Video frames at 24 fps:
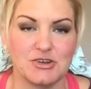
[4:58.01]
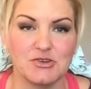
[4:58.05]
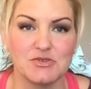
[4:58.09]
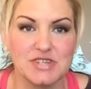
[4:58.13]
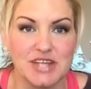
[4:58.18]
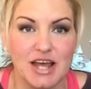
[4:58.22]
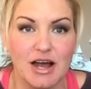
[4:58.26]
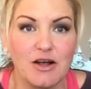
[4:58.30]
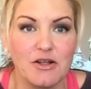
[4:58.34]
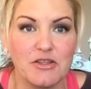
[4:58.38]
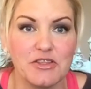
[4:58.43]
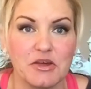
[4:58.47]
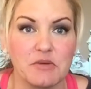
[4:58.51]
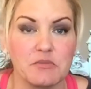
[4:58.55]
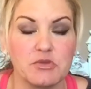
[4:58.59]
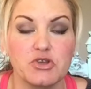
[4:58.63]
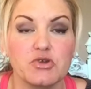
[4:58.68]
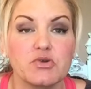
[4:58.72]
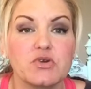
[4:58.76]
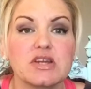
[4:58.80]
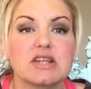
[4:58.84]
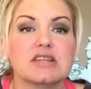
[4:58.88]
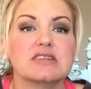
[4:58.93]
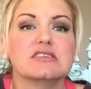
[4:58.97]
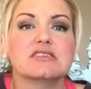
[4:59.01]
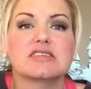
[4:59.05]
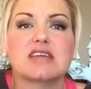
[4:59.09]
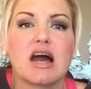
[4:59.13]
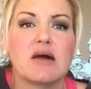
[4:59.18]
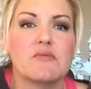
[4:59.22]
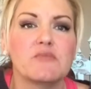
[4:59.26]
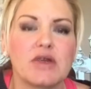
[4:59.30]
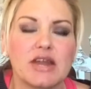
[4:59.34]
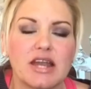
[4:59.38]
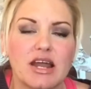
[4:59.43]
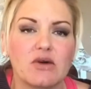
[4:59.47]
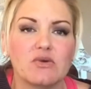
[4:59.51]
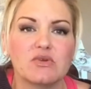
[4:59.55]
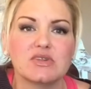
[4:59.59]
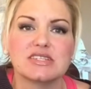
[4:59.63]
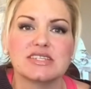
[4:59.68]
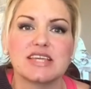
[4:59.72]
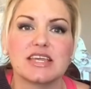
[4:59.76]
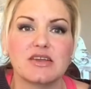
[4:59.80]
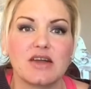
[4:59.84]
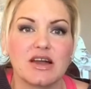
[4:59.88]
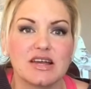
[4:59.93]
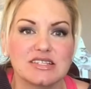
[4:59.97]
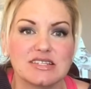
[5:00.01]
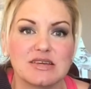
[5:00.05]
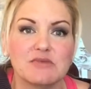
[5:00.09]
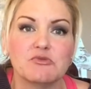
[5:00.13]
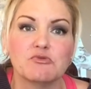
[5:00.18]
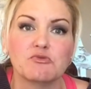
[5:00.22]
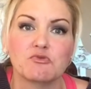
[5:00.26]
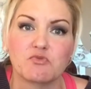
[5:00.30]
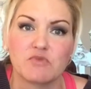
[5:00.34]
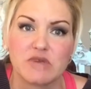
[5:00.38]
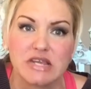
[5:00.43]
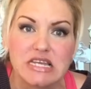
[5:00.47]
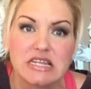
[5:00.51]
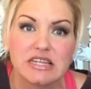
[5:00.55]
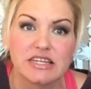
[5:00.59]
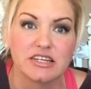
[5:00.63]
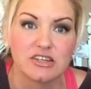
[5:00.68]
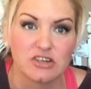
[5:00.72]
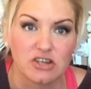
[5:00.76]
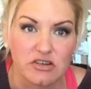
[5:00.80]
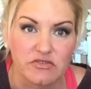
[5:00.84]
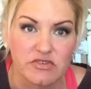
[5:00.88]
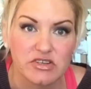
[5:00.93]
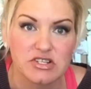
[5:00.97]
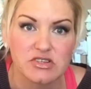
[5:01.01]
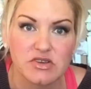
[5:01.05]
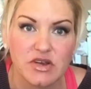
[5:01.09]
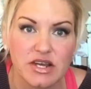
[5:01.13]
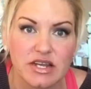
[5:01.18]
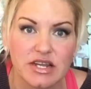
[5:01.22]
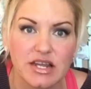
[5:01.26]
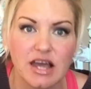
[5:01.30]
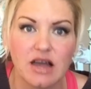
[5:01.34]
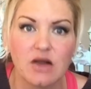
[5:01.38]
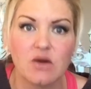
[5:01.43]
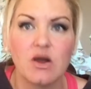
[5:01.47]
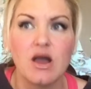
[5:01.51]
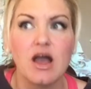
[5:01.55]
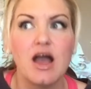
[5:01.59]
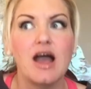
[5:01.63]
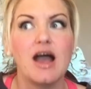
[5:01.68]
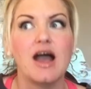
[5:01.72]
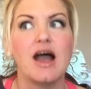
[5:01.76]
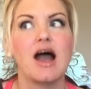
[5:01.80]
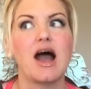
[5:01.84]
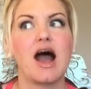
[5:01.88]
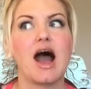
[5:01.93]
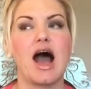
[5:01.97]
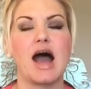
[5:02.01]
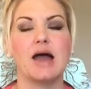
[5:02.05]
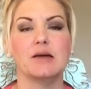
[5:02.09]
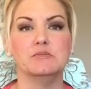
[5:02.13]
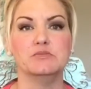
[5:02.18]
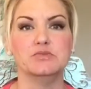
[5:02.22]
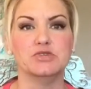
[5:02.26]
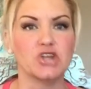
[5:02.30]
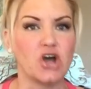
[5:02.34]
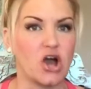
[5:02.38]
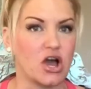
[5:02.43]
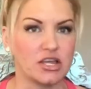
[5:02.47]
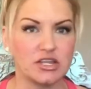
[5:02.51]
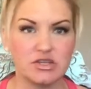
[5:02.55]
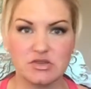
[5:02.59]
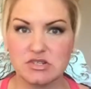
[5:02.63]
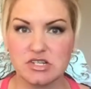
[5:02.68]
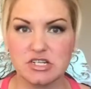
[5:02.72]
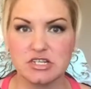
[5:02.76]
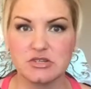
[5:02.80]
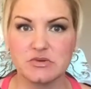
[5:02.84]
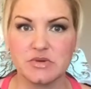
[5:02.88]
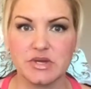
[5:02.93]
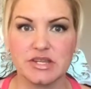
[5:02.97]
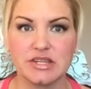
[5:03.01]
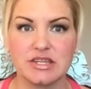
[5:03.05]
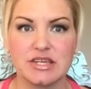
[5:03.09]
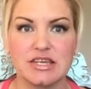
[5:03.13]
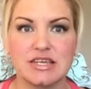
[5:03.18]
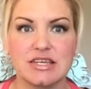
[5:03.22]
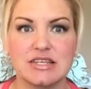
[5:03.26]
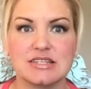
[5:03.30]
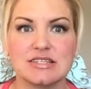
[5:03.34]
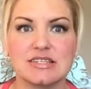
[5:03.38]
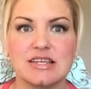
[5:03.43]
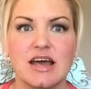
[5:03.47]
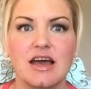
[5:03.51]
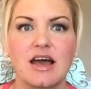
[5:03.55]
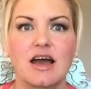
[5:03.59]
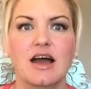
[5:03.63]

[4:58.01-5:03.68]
Tell them. You can just come right out and say, you guys, I'm really nervous right now. I'm not used to doing these.